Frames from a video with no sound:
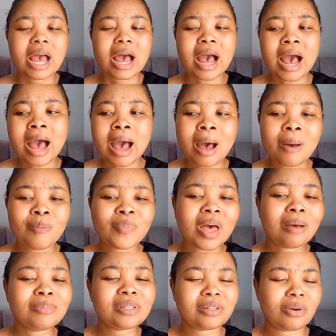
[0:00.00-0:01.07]

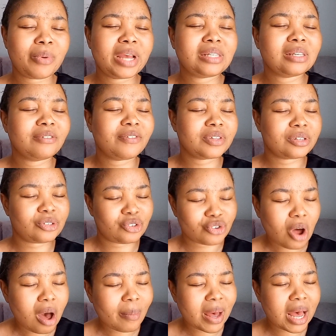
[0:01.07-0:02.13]
I'm still waiting for the
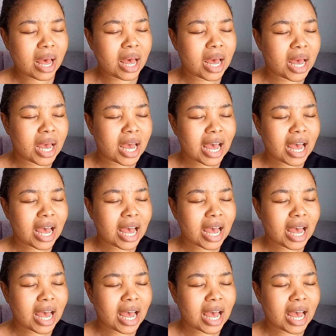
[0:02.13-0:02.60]
drama.